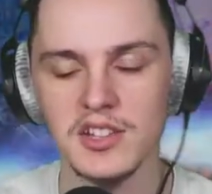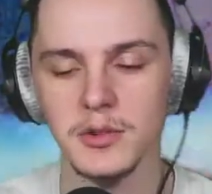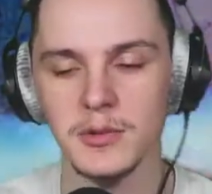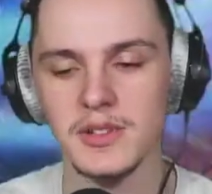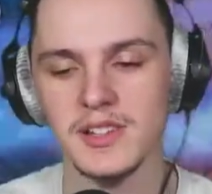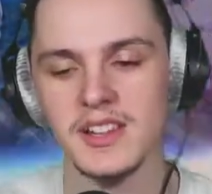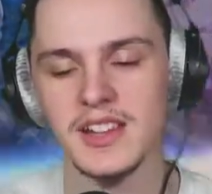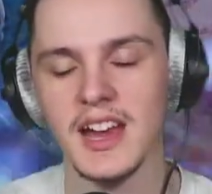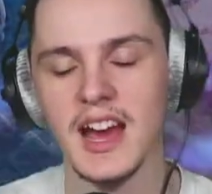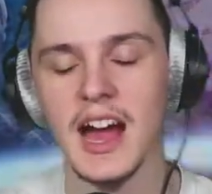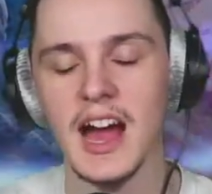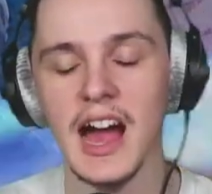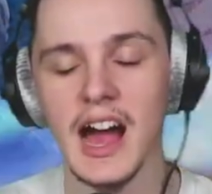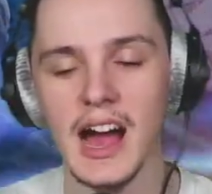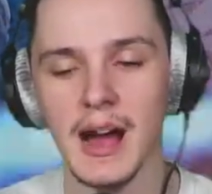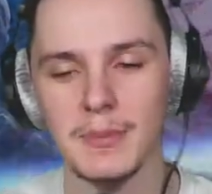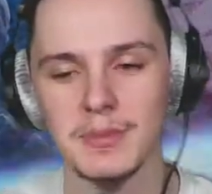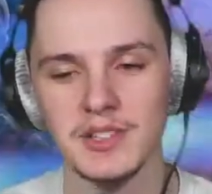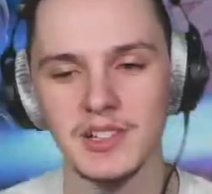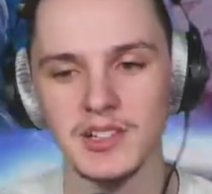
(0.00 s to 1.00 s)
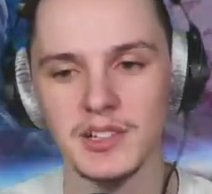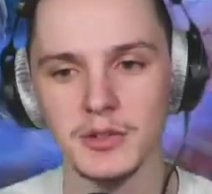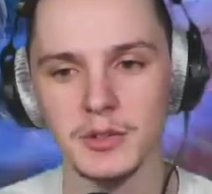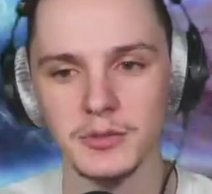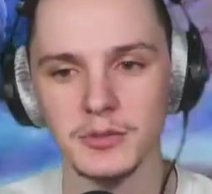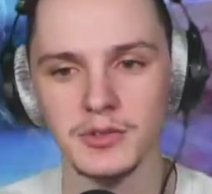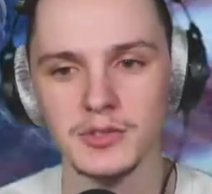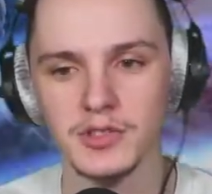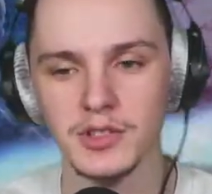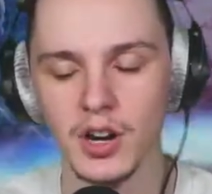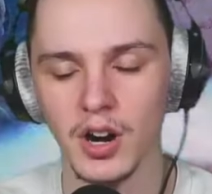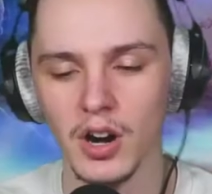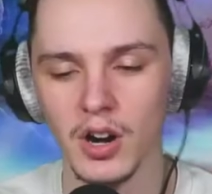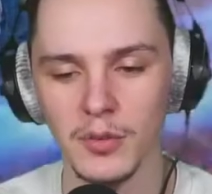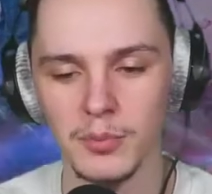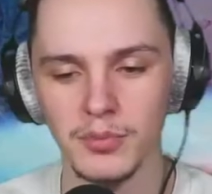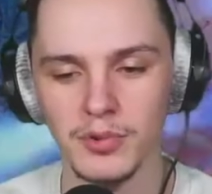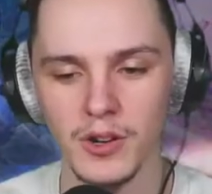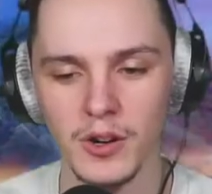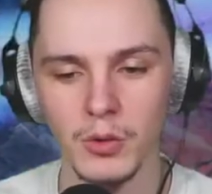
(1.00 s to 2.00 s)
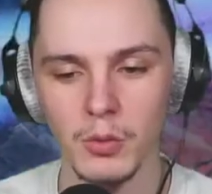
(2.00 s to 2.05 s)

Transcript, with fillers: is an absolute god, bro.